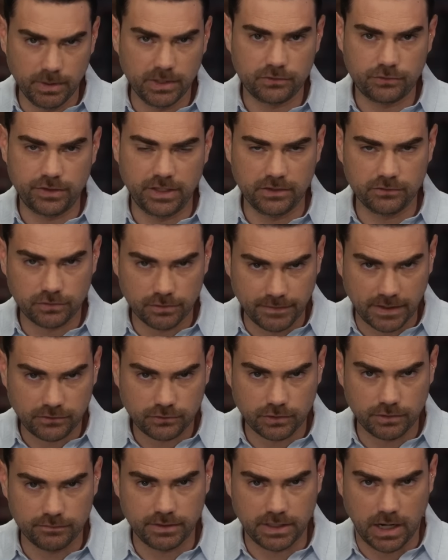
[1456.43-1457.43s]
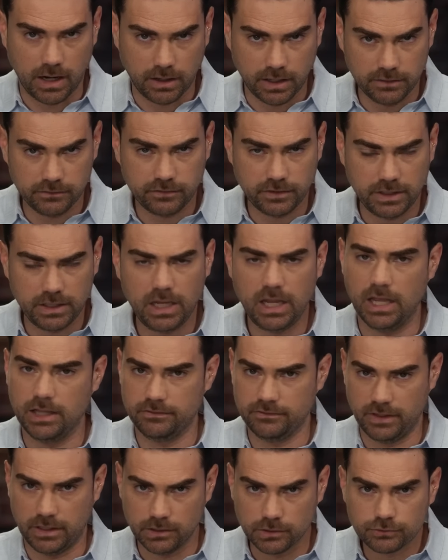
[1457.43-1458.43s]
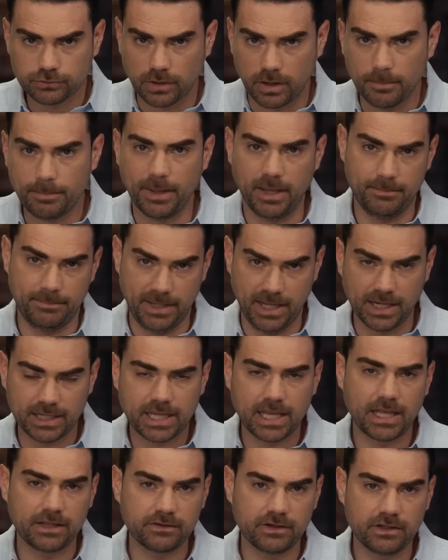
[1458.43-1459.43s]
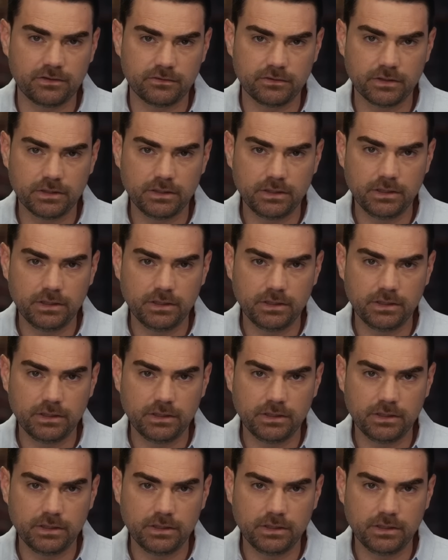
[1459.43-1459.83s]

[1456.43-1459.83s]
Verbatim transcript: which the intervention of the RNC and Donald Trump and bad candidates